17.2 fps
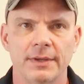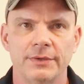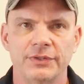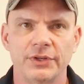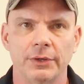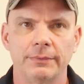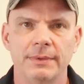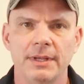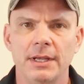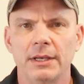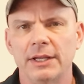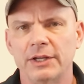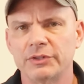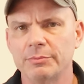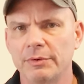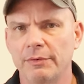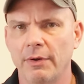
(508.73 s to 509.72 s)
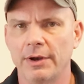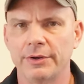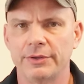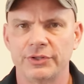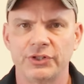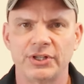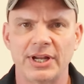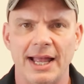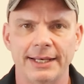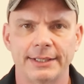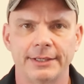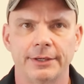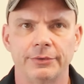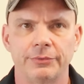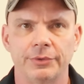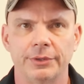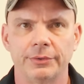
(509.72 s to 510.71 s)
So let's move on to the
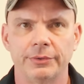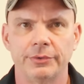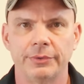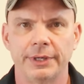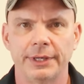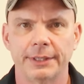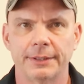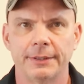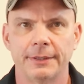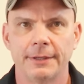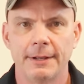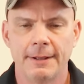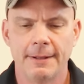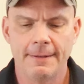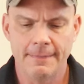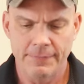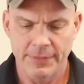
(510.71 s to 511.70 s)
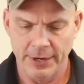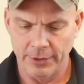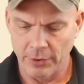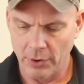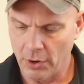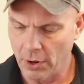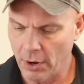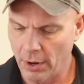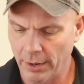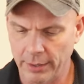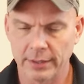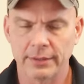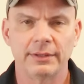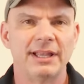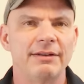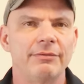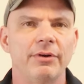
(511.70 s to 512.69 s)
shotgun real quick there
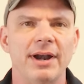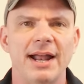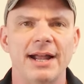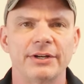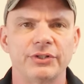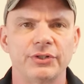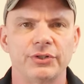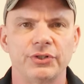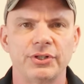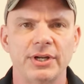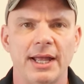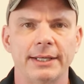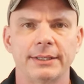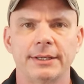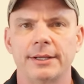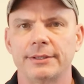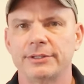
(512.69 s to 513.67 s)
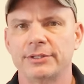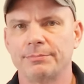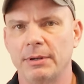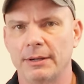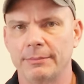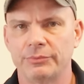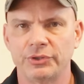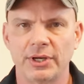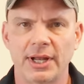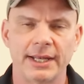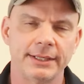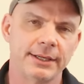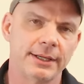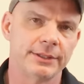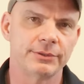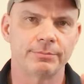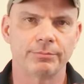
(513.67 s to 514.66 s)
are lever action shotguns, pump
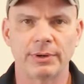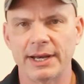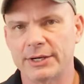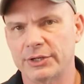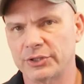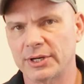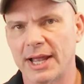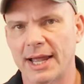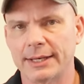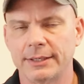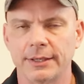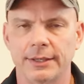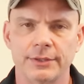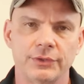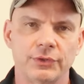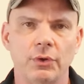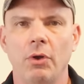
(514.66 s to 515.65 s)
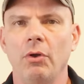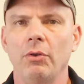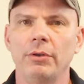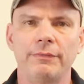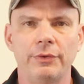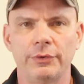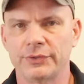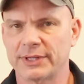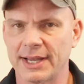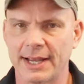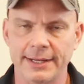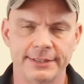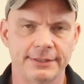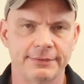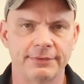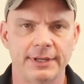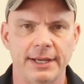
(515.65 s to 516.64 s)
shotguns, break shotguns, all of those
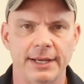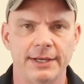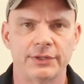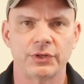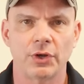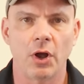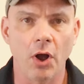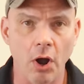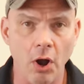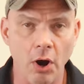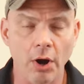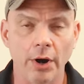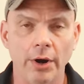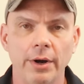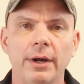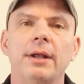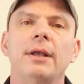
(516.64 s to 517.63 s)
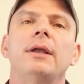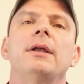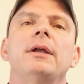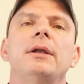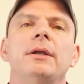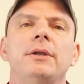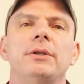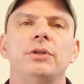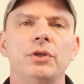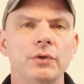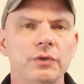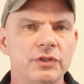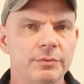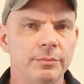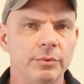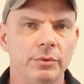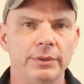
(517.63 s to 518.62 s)
kinds of things are
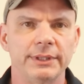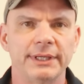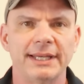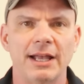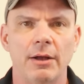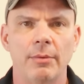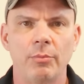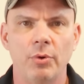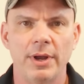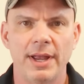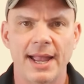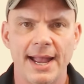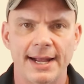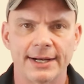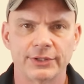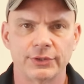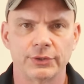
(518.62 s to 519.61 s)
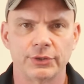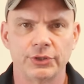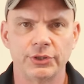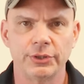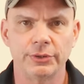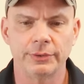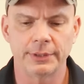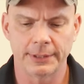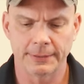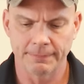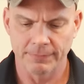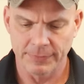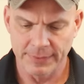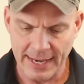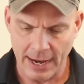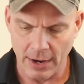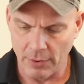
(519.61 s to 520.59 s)
usable in cowboy action shooting.
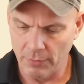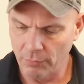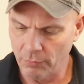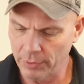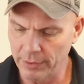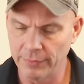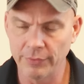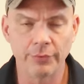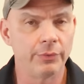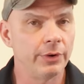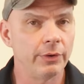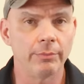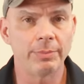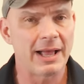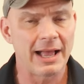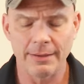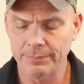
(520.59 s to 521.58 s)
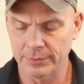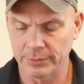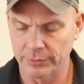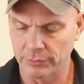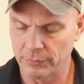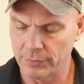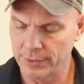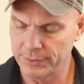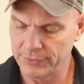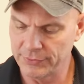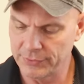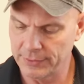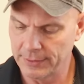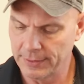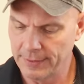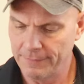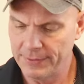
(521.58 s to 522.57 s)
Now, one of the real popular
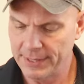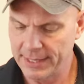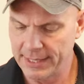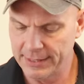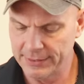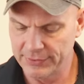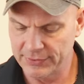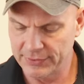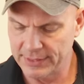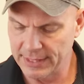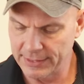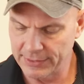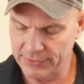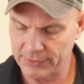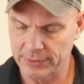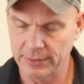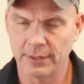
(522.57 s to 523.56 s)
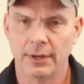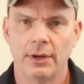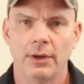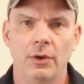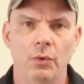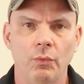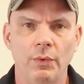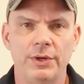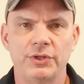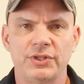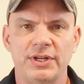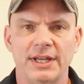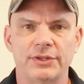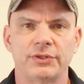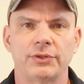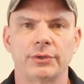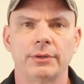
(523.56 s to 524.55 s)
ones is this
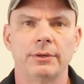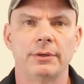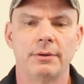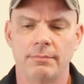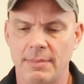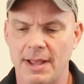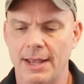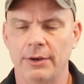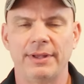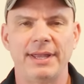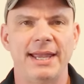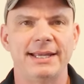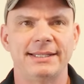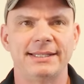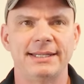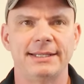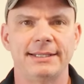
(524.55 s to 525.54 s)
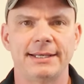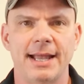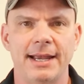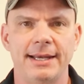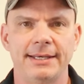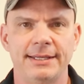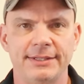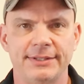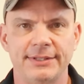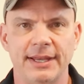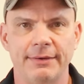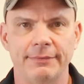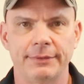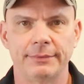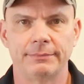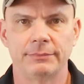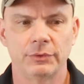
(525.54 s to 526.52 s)
Winchester Model
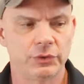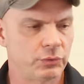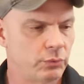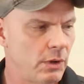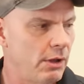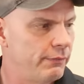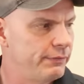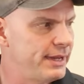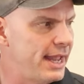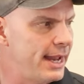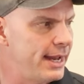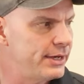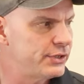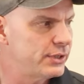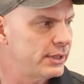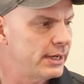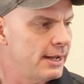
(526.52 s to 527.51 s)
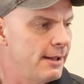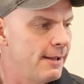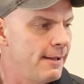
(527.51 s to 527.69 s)
1897, 12 gauge.